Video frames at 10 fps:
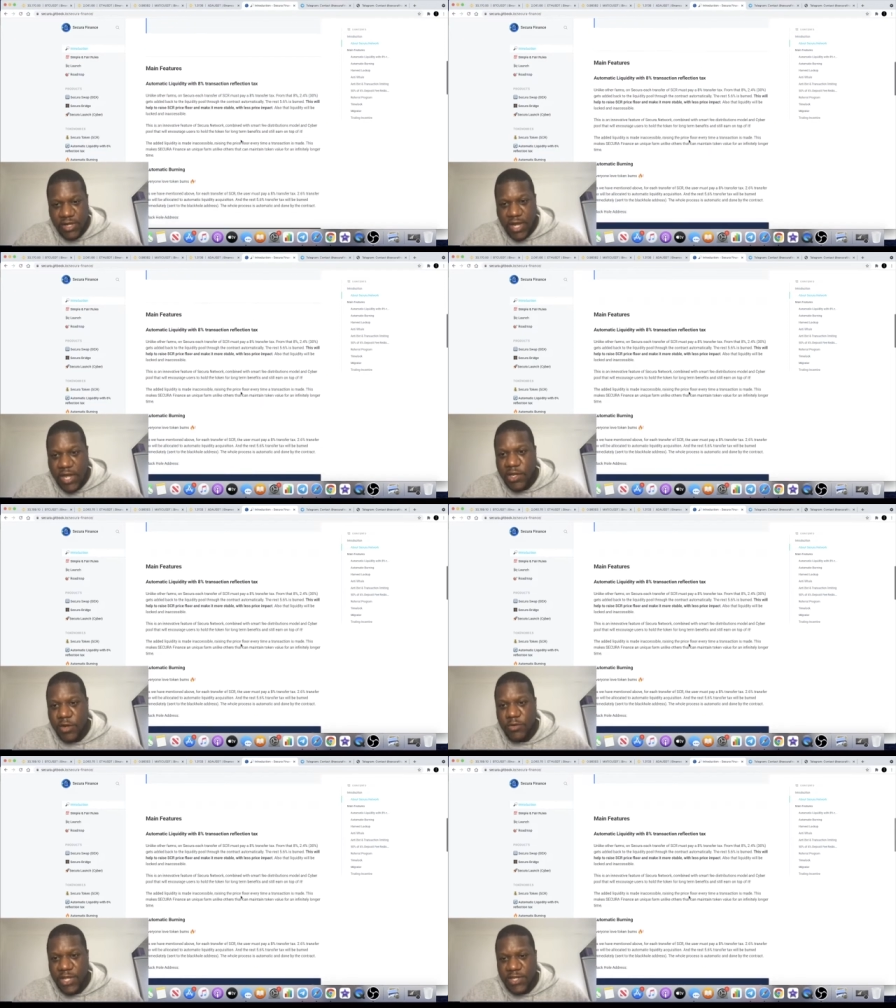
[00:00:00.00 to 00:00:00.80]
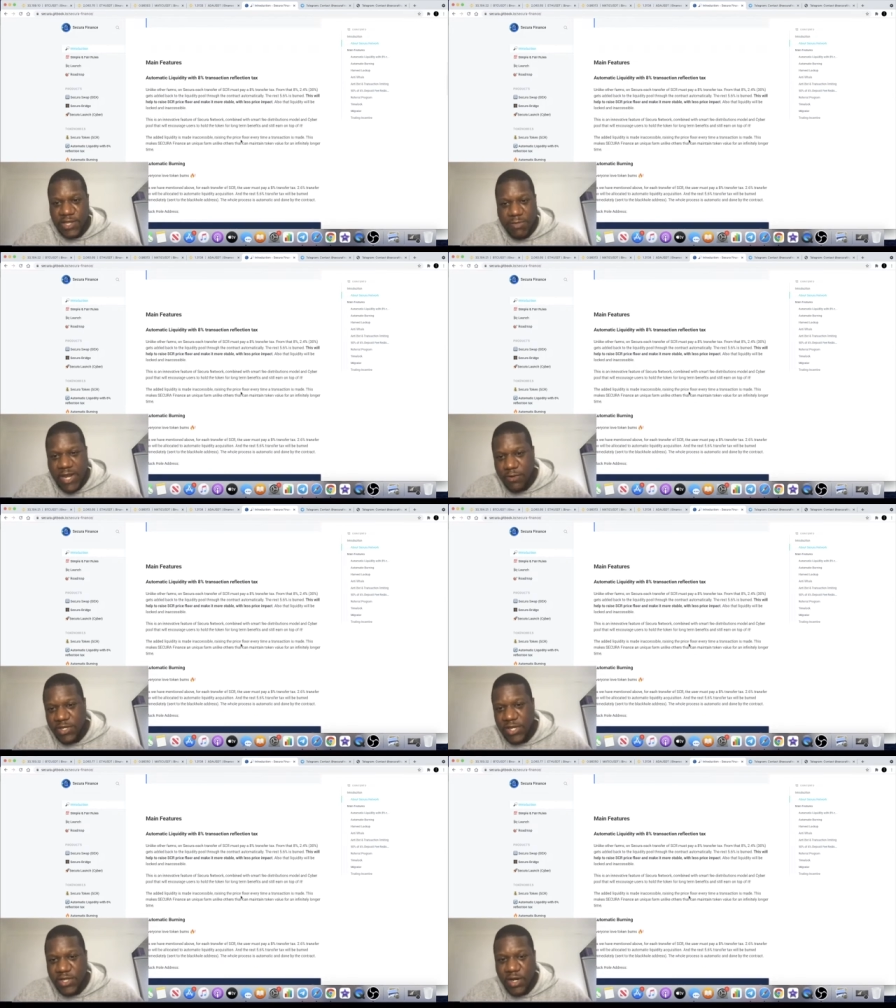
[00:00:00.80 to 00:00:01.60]
And, you know, these
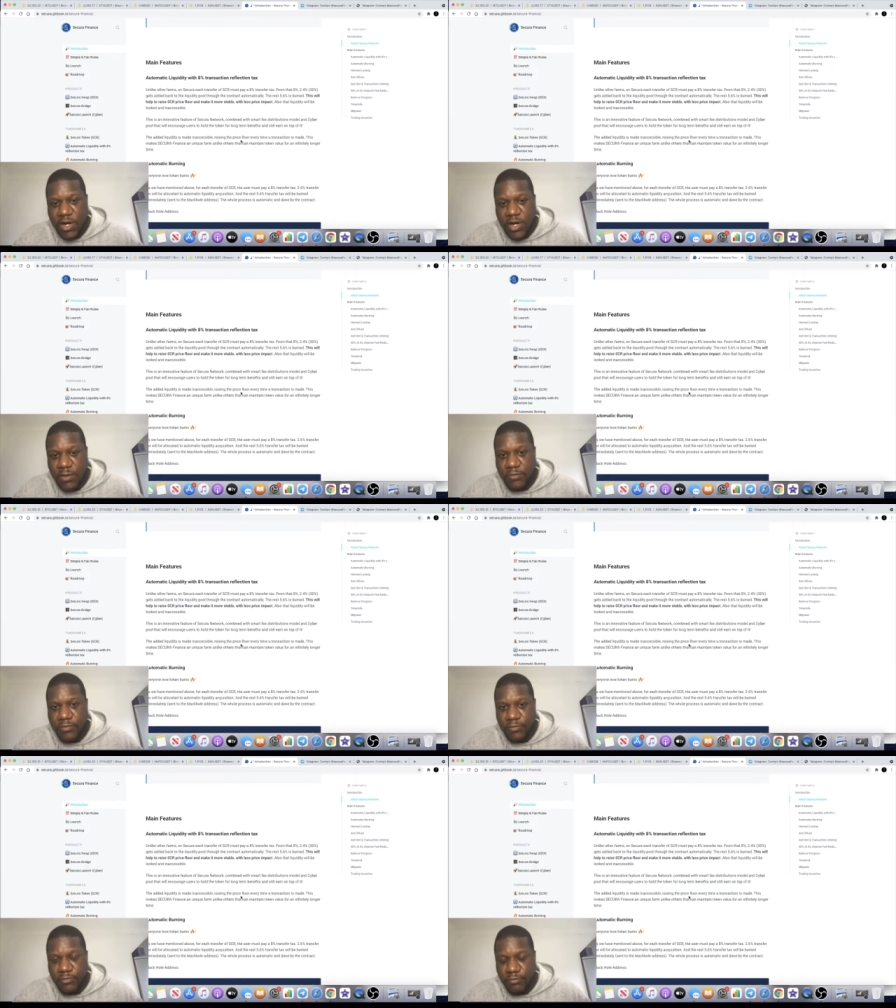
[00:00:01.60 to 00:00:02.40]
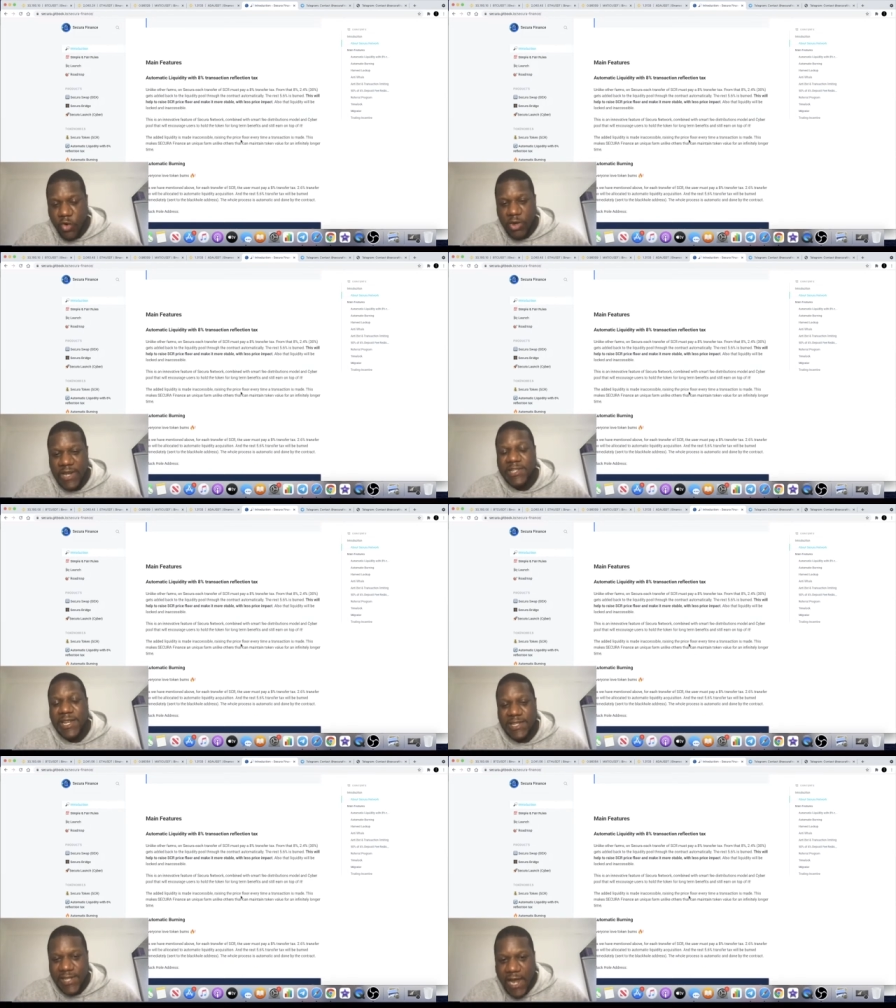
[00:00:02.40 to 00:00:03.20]
similarities are more or less
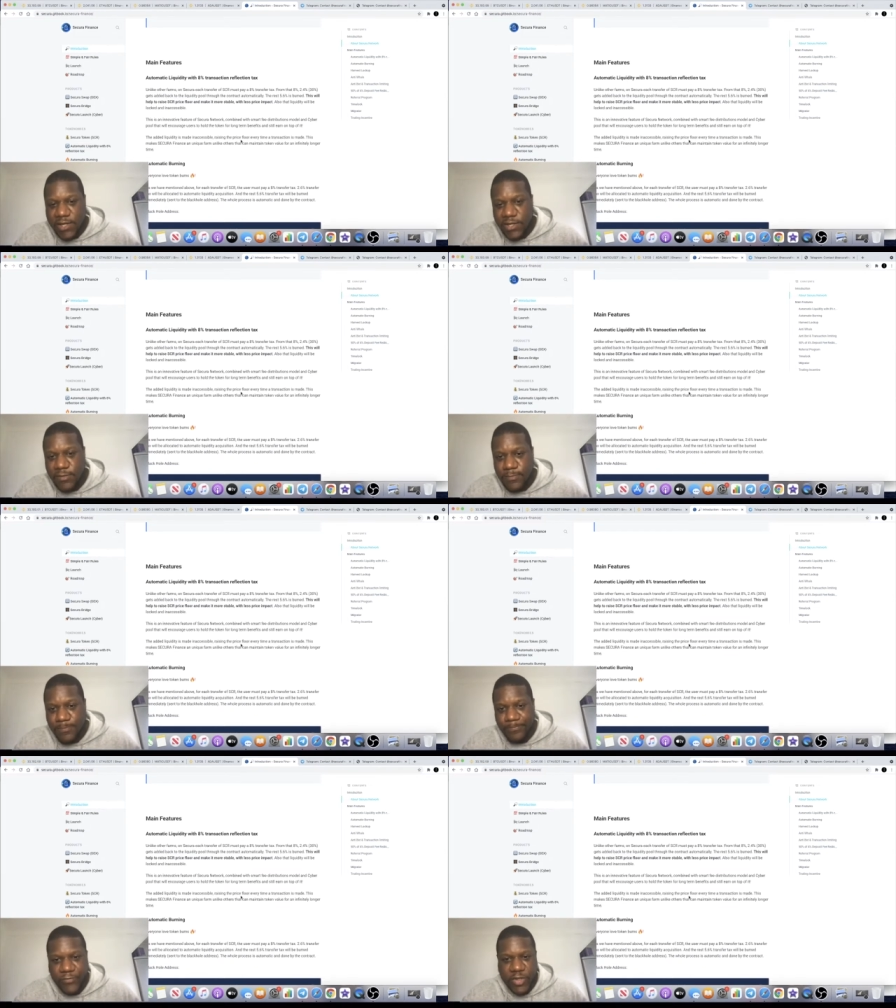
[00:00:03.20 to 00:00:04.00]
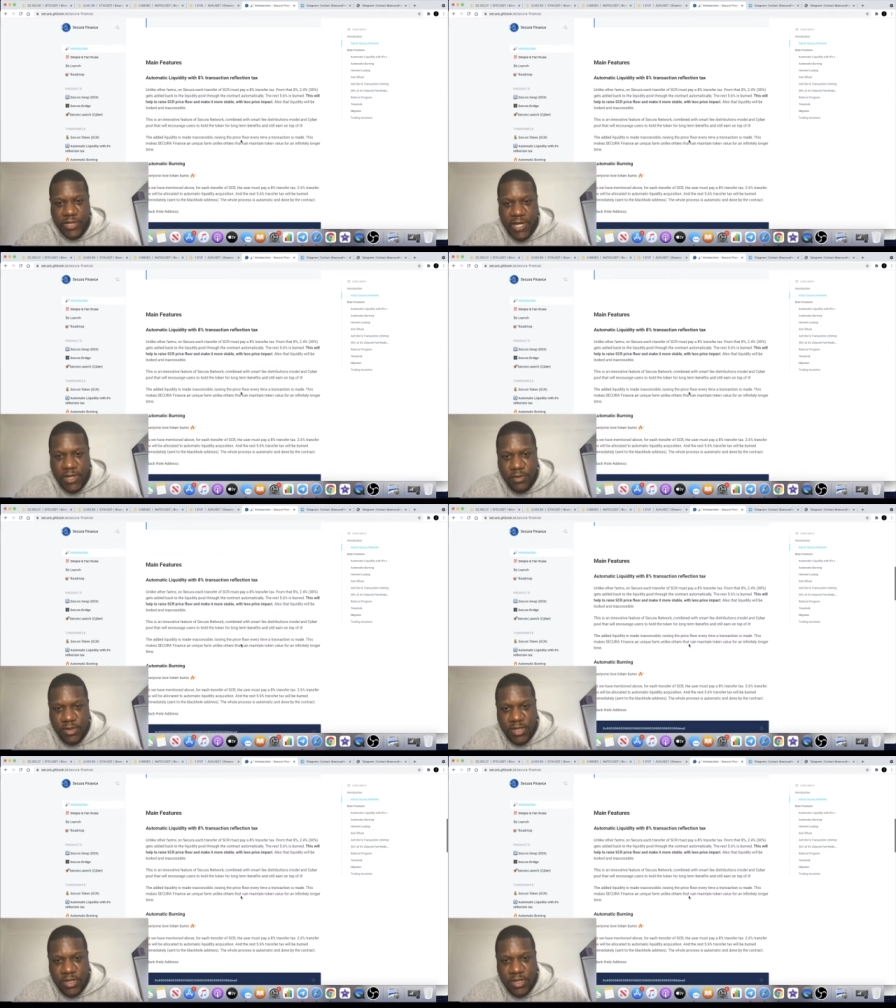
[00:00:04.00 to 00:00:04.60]
exact, okay?